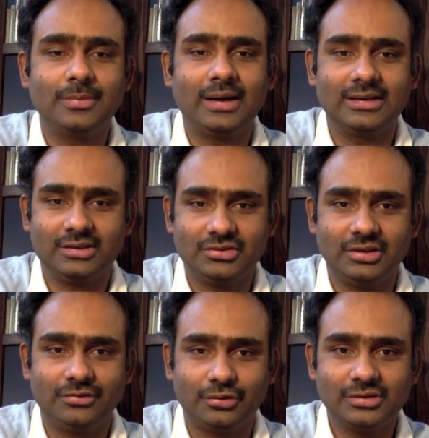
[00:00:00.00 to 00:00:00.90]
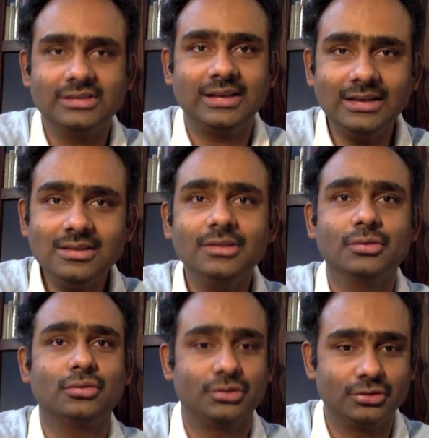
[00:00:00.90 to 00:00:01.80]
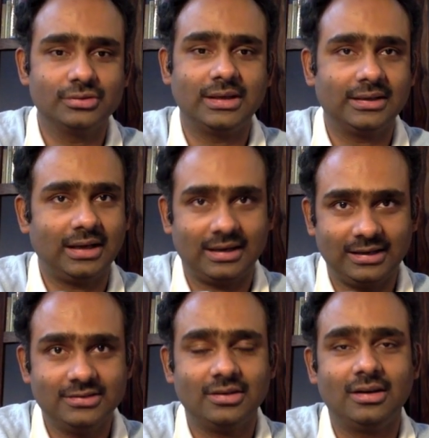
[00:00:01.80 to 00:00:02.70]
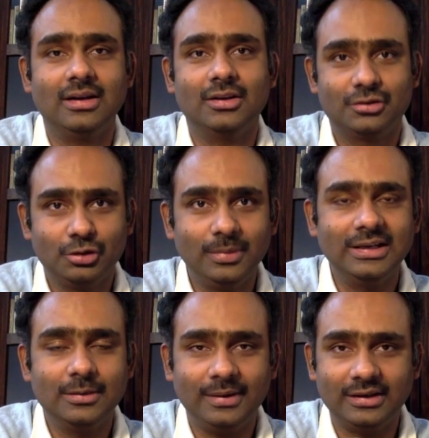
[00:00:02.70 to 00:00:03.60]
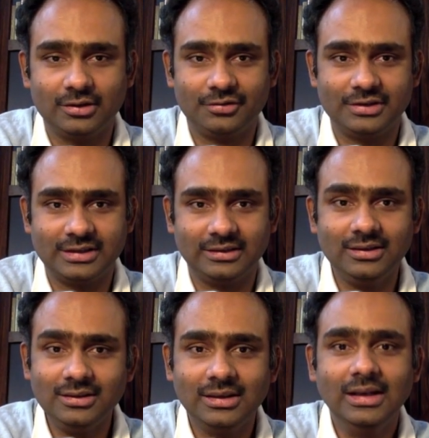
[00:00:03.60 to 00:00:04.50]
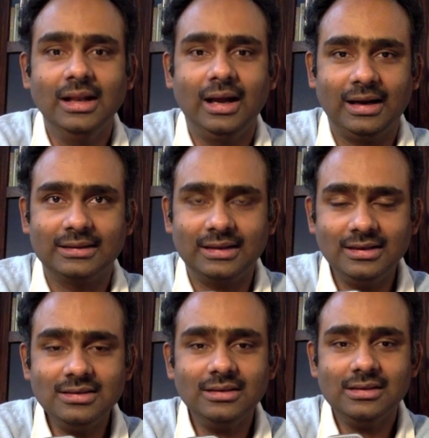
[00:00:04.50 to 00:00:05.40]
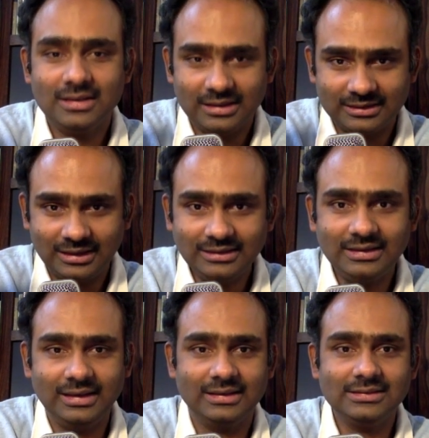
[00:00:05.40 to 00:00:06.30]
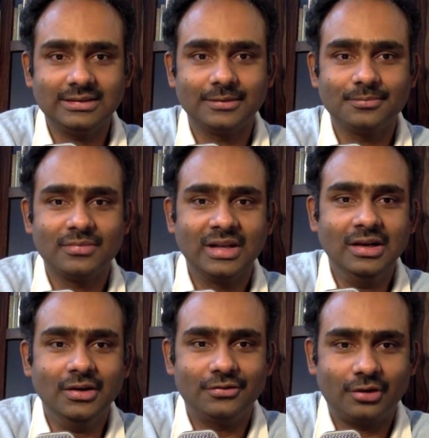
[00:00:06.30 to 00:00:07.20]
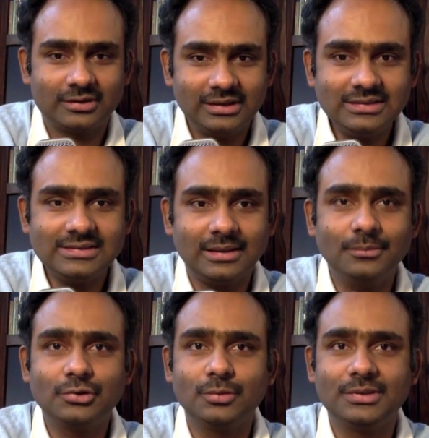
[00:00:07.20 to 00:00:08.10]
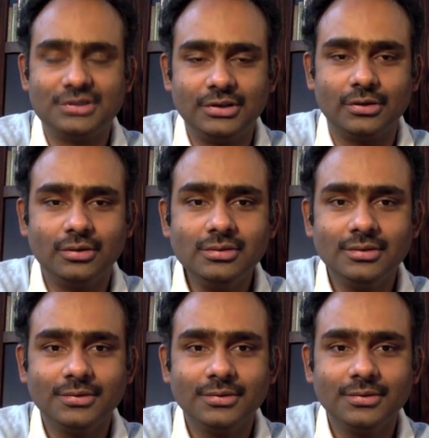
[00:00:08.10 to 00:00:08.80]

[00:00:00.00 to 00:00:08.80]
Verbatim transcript: by any constraint forces, then you could choose delta Ri's to be independent of each other. And then in that case, for this sum to be zero,